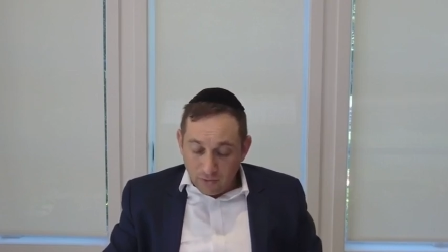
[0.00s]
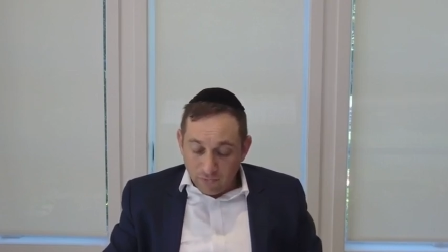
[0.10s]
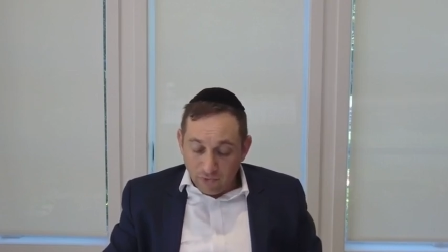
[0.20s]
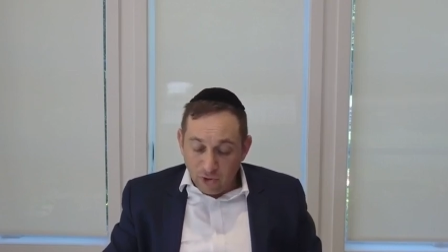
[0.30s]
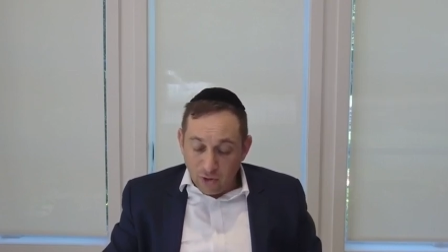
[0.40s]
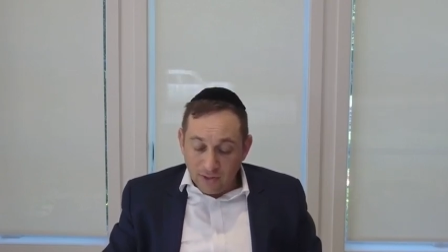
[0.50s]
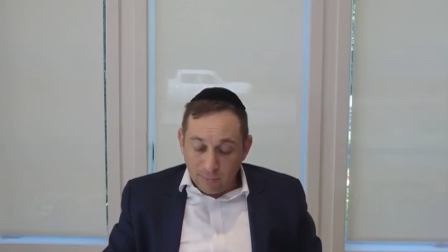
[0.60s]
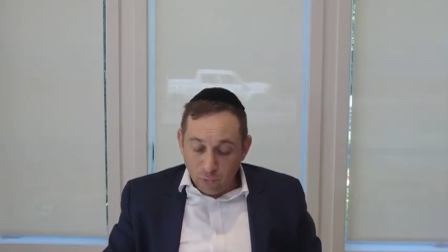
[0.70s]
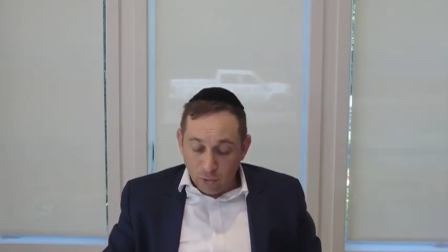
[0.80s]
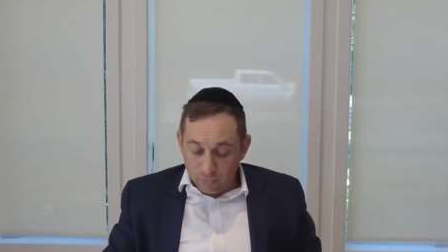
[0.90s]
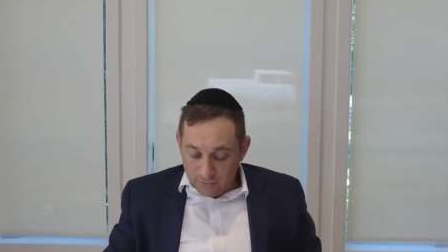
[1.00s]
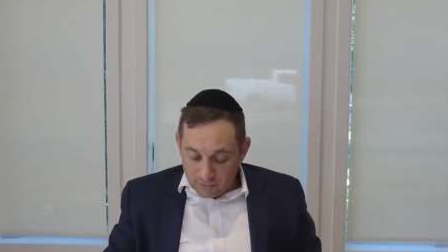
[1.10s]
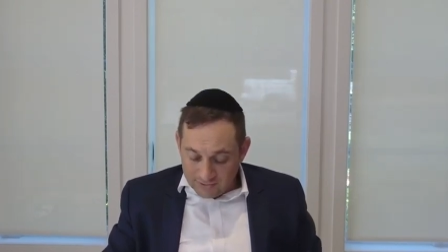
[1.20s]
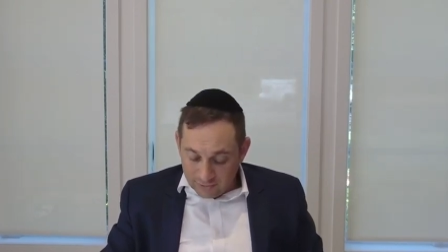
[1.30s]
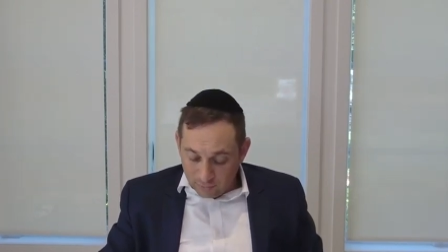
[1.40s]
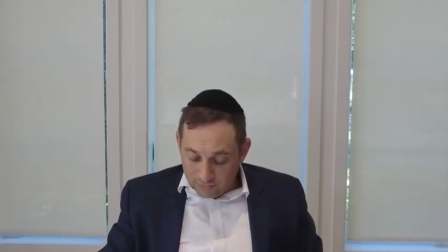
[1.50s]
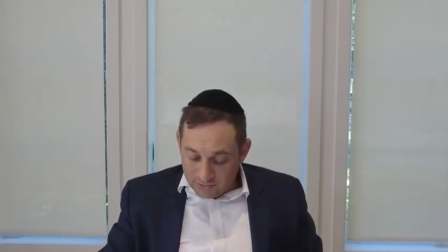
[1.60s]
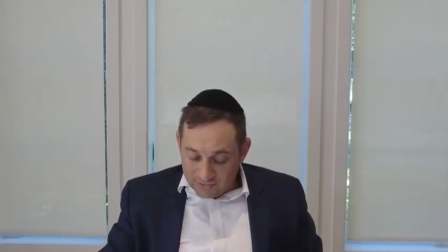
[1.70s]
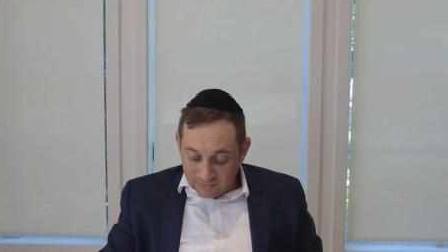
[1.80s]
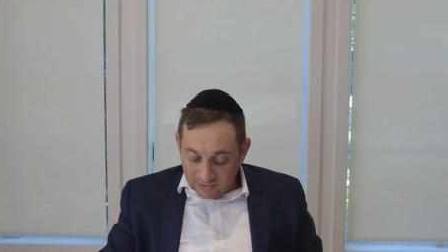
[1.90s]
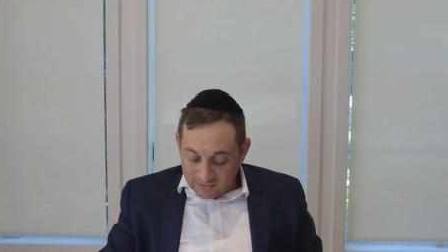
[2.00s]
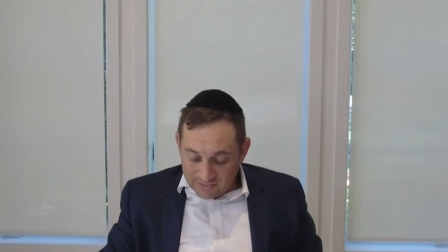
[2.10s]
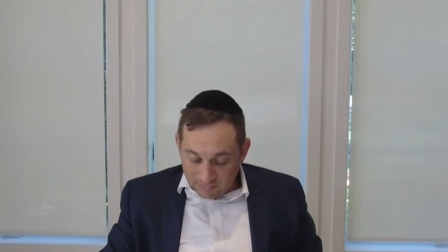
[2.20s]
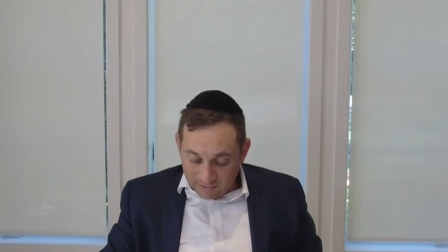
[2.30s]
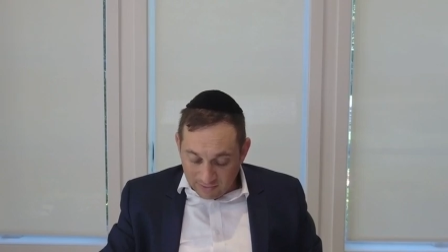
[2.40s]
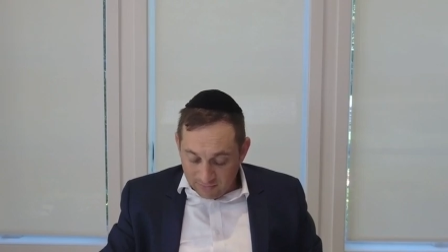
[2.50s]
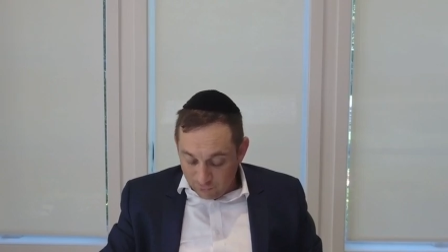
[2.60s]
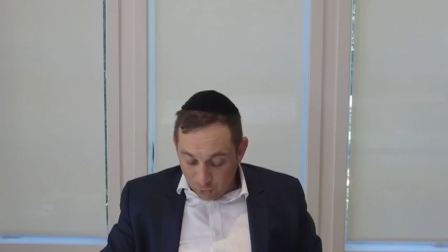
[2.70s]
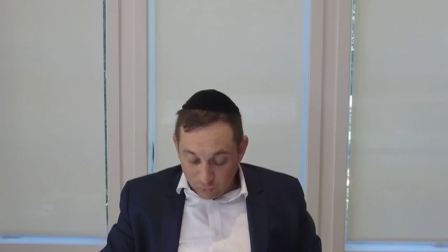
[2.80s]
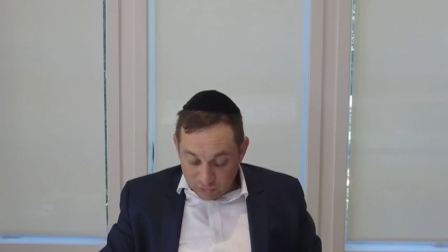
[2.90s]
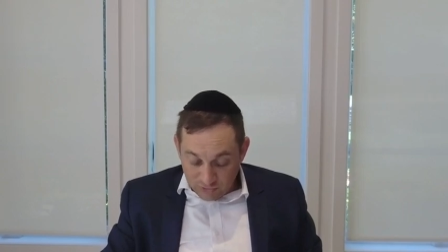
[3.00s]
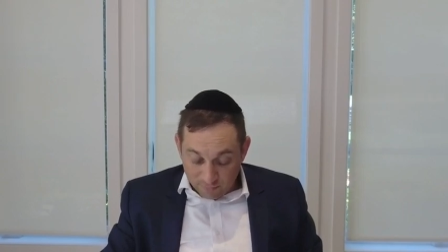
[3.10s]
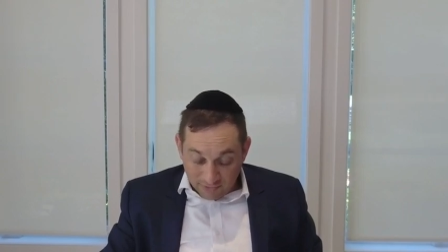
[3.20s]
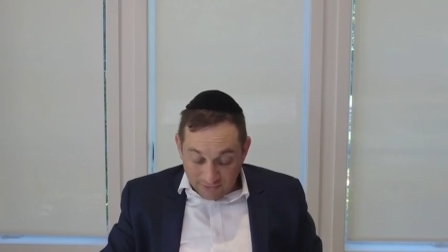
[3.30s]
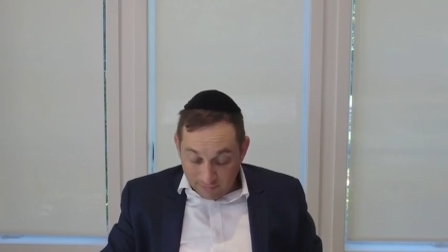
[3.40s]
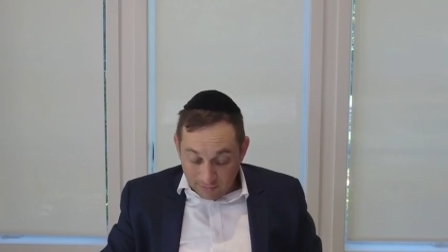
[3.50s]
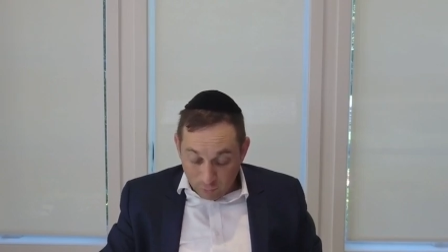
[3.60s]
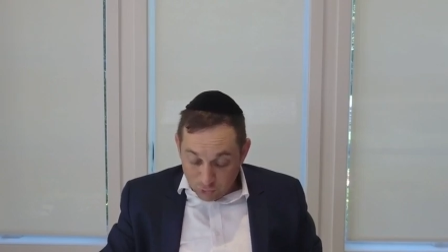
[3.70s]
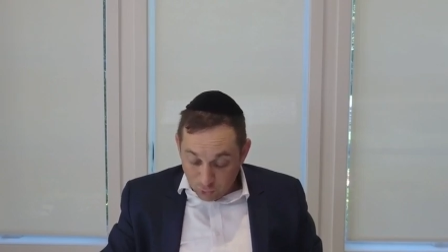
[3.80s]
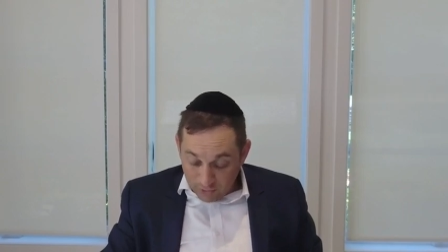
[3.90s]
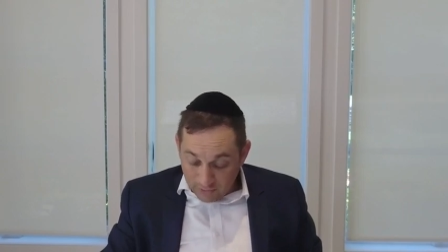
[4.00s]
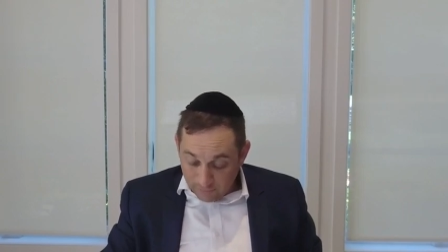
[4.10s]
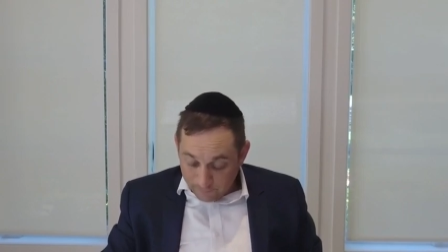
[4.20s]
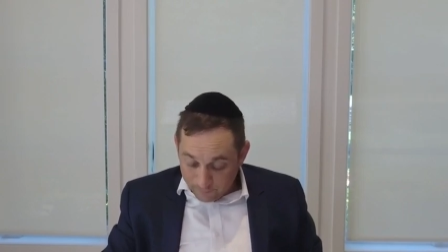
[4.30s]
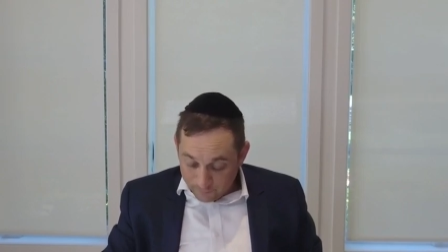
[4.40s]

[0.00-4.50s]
They accepted and they didn't accept it, even though it was, by then maybe it was okay.